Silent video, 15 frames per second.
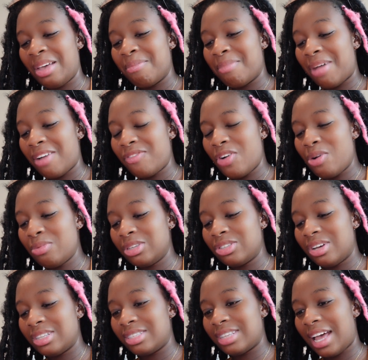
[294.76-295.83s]
My phone was
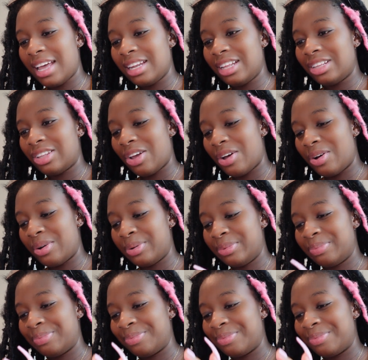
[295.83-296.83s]
on silent though.